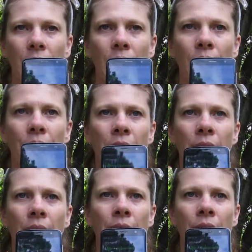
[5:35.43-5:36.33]
And
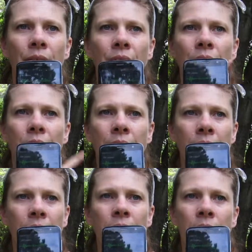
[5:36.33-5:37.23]
then there
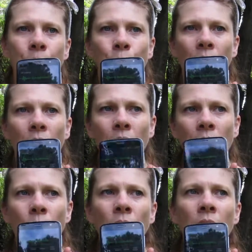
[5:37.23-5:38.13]
is
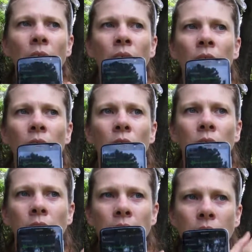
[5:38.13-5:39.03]
behind me, it
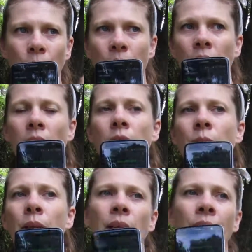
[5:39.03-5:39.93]
looks like to my
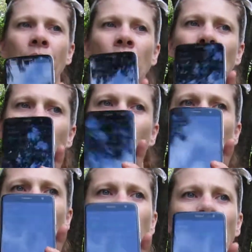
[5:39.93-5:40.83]
left,
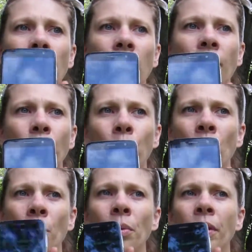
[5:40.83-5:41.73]
a lady
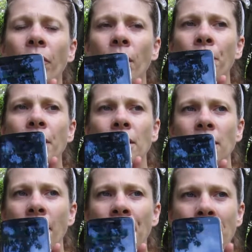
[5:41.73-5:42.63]
probably from the
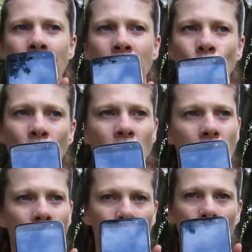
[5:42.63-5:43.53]
70s. She has
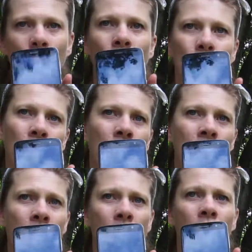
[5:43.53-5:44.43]
like long straight
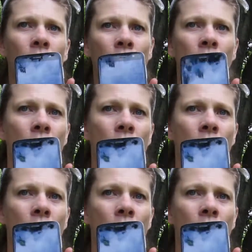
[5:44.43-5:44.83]
hair.